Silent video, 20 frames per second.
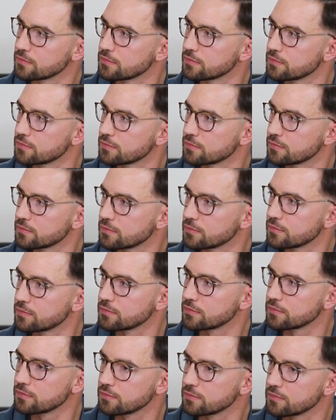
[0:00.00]

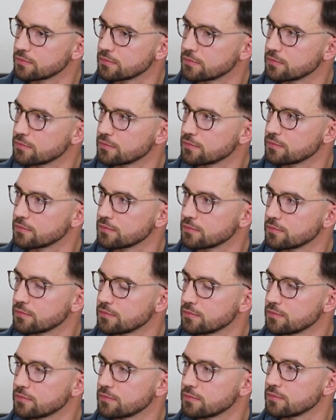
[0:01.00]

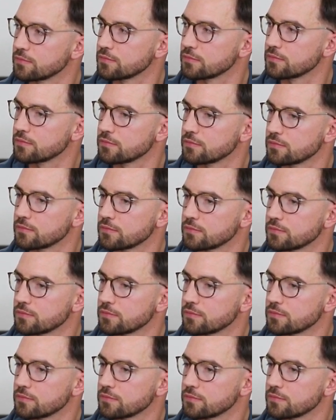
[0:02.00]
The person shown says nothing.